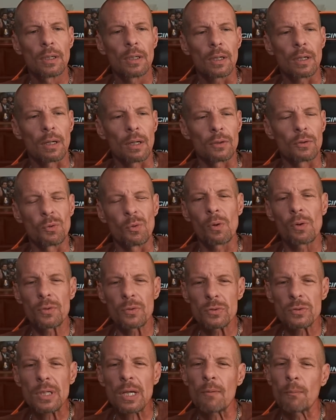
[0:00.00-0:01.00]

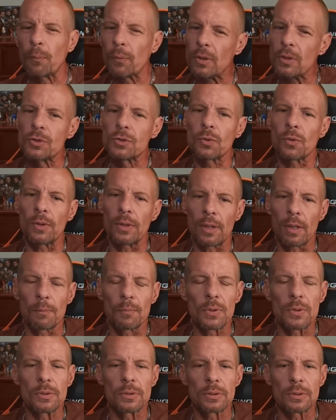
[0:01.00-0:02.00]
Northerners have pretty short
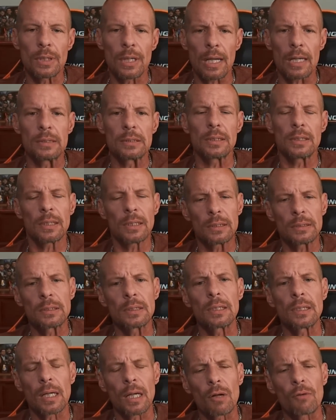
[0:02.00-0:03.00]
numbers as it is in
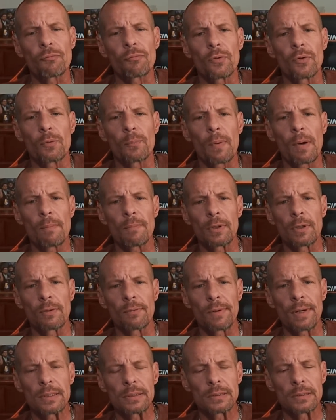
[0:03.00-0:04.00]
the California Department of
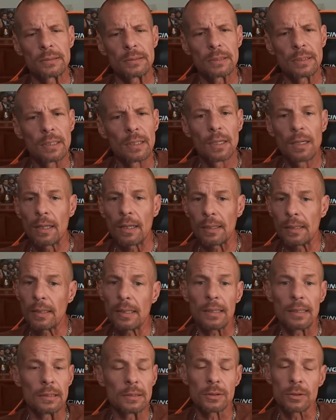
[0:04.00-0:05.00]
Corrections. And
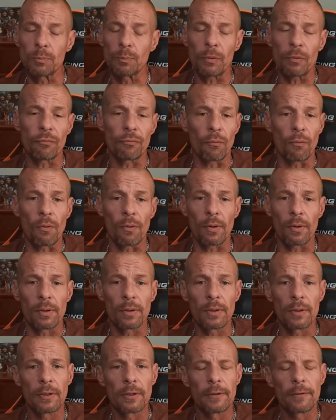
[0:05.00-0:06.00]
again, this is
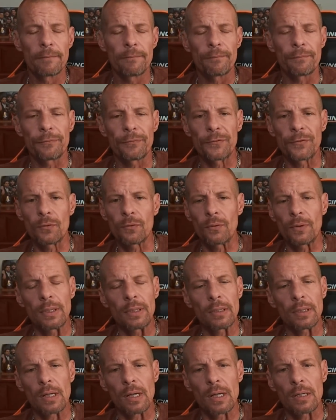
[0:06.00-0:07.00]
before,
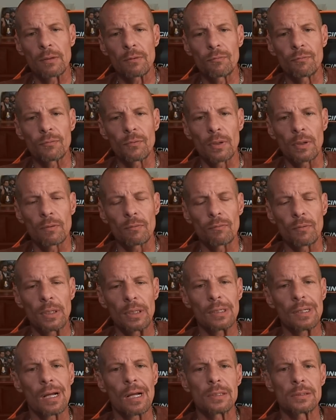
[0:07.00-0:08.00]
any kind of
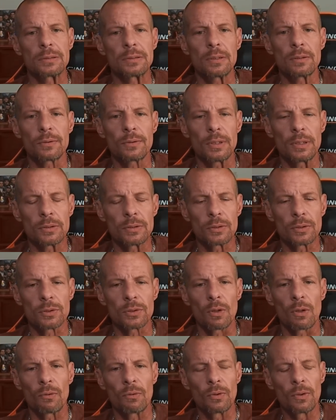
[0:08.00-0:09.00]
into hostilities. And
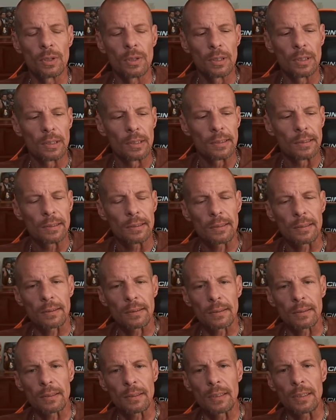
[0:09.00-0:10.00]
so
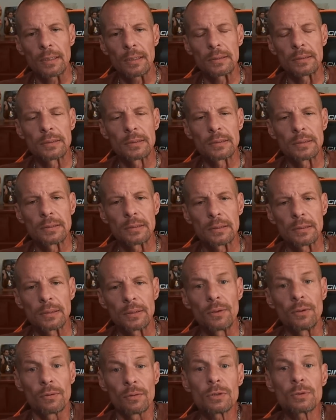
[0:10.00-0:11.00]
it's,
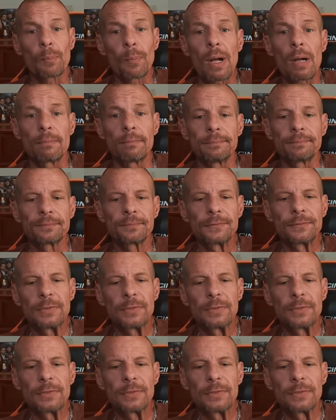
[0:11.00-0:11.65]
it was a problem.